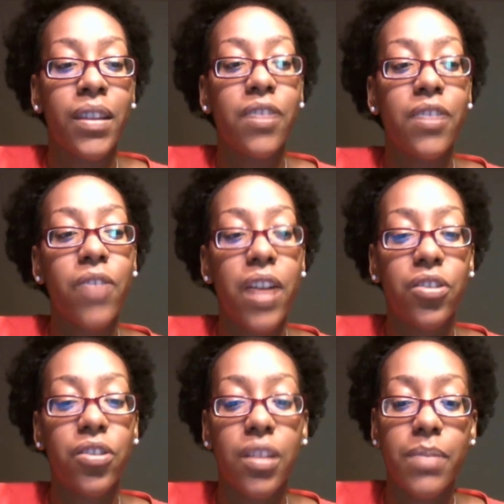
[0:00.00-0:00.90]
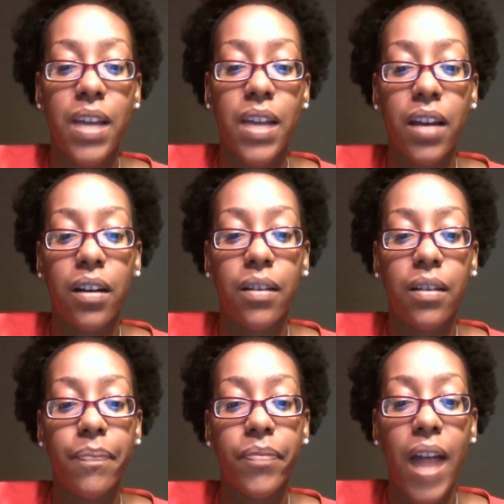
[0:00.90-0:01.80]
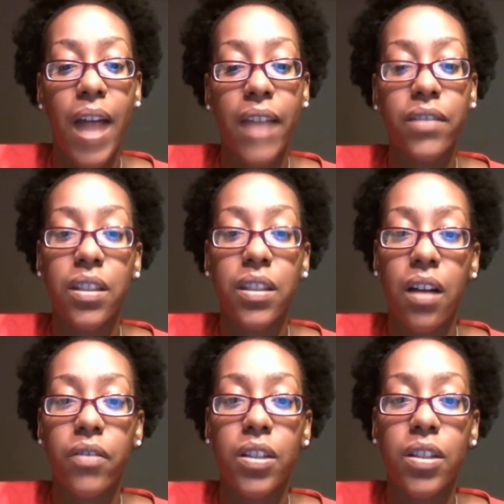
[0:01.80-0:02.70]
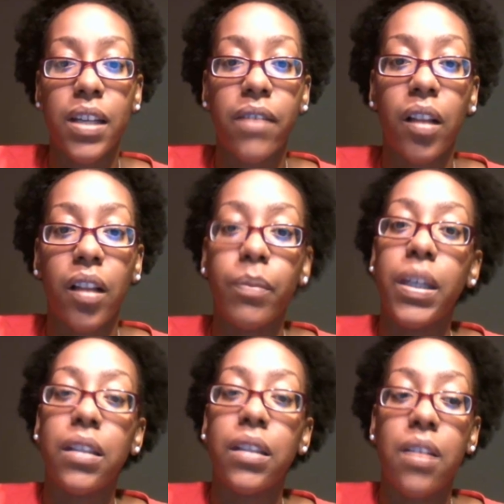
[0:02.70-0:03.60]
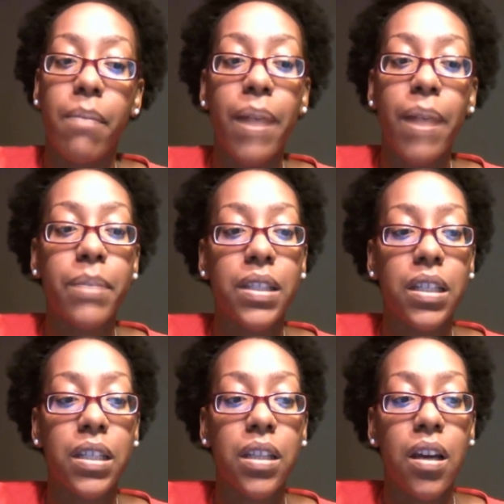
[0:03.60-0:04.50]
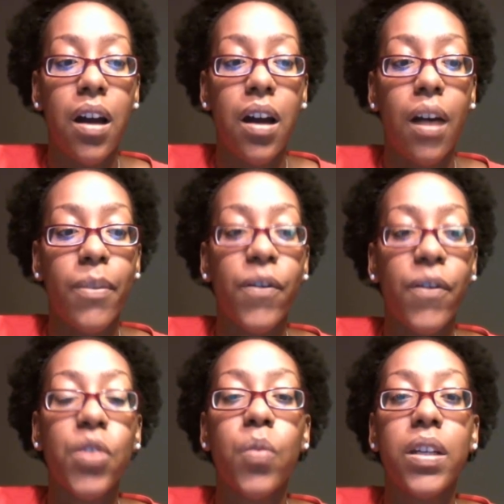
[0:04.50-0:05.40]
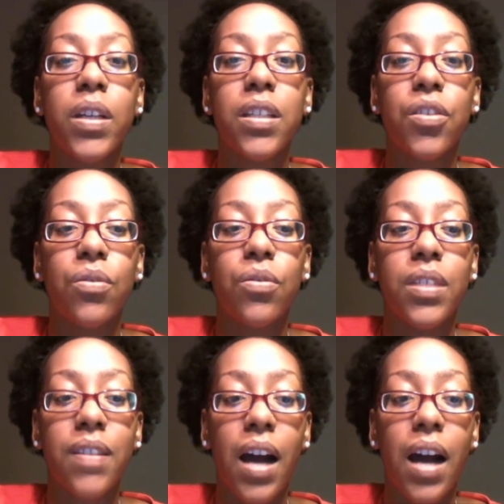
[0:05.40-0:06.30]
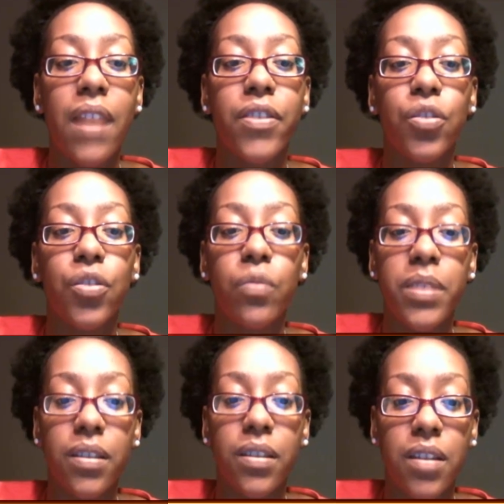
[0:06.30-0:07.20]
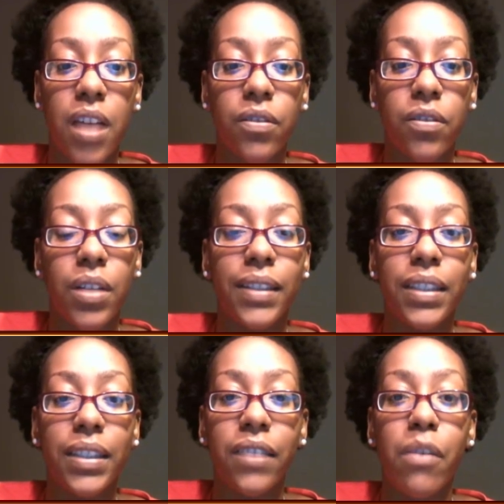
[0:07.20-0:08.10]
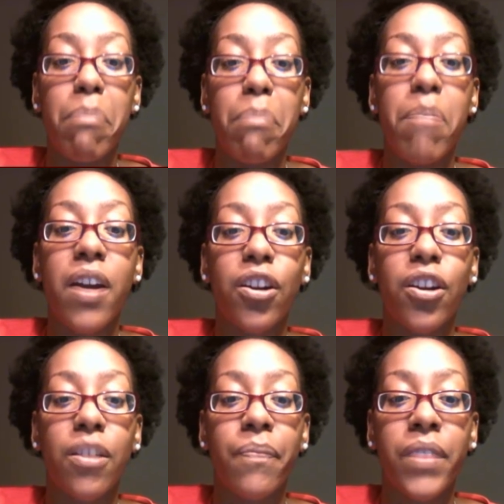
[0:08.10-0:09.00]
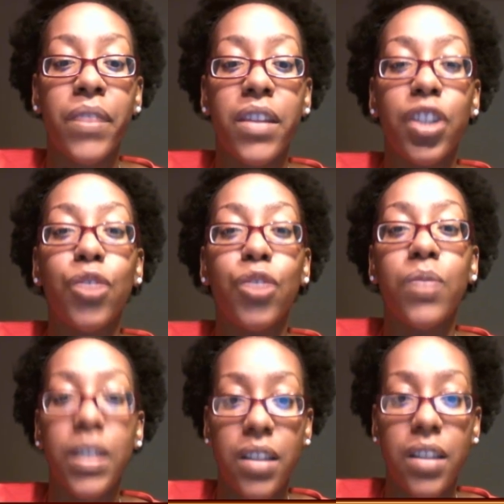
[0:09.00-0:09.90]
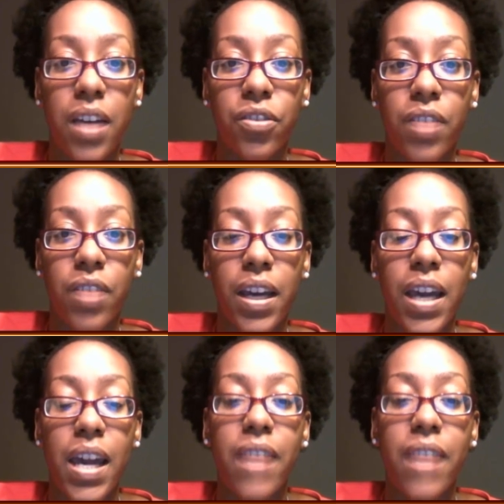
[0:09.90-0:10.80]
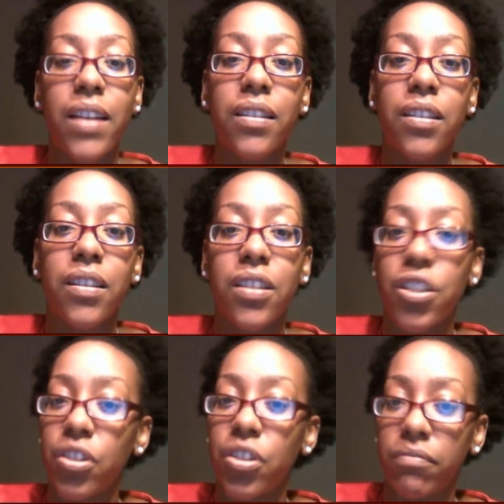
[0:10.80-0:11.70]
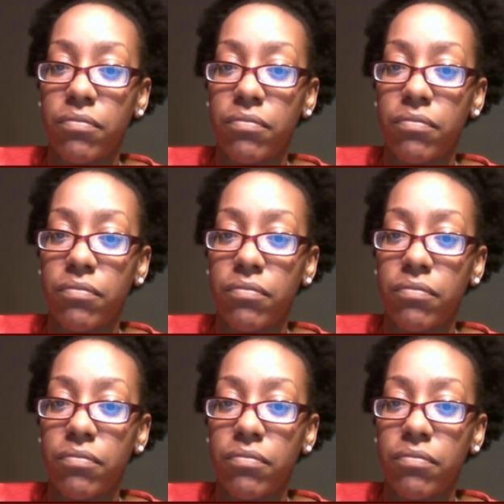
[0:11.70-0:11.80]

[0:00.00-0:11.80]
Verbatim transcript: These are action steps that um, I have discovered that have helped me in, in my business. Um, the first one is to decide that you will be successful and live better than you did yesterday. And that's a decision.